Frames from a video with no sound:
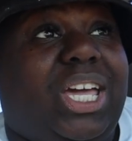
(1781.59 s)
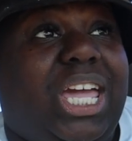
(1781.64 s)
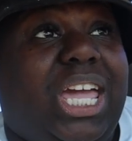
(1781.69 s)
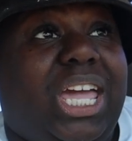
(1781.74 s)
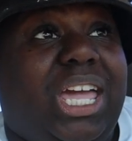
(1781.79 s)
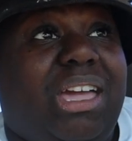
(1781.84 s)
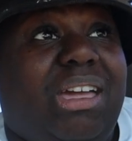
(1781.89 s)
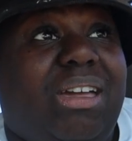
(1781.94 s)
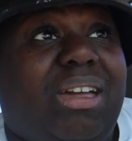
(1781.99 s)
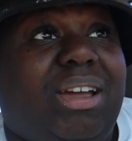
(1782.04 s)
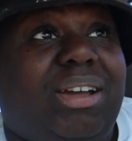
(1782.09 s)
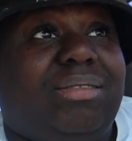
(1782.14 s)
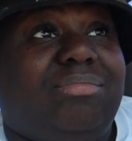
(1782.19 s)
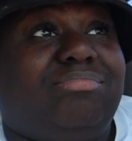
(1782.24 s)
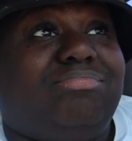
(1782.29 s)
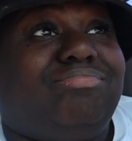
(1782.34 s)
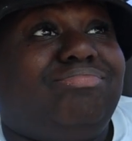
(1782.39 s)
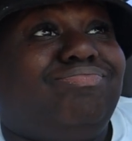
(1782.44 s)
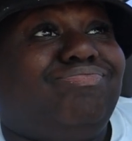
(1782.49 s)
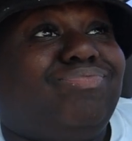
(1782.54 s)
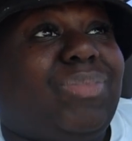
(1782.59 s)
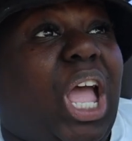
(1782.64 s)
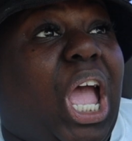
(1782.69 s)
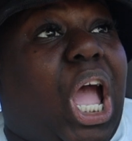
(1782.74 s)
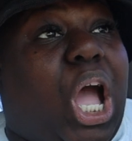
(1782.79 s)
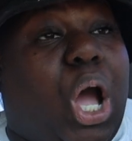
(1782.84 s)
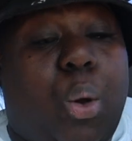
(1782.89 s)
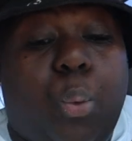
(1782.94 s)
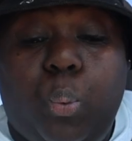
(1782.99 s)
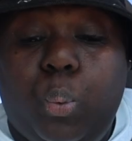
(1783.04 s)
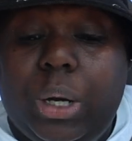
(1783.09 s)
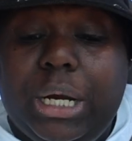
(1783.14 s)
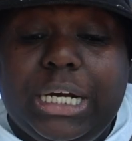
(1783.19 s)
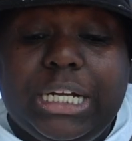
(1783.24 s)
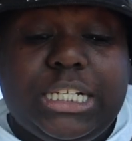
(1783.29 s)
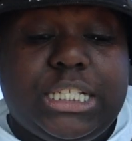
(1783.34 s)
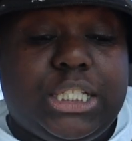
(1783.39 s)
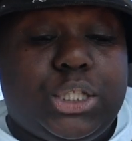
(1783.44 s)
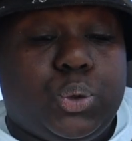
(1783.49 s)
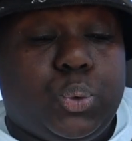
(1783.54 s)
egg, with a
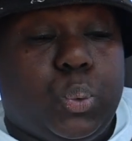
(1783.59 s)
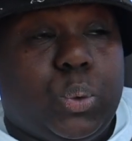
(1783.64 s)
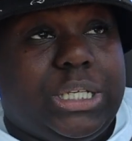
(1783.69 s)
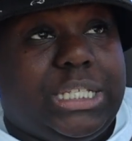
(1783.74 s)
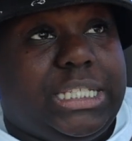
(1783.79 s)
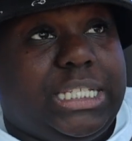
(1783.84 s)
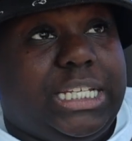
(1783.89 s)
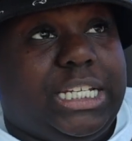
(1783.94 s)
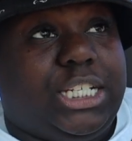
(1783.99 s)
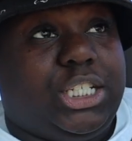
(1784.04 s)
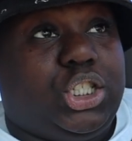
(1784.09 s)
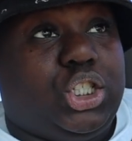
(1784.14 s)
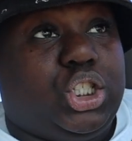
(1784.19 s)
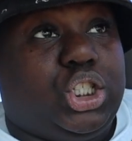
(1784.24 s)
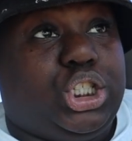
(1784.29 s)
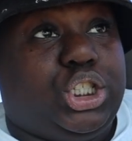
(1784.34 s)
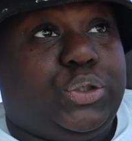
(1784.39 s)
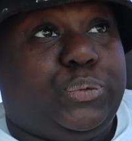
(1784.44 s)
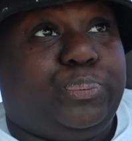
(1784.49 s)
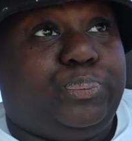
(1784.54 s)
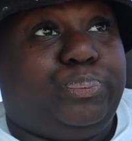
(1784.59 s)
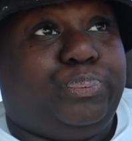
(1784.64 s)
little sausage.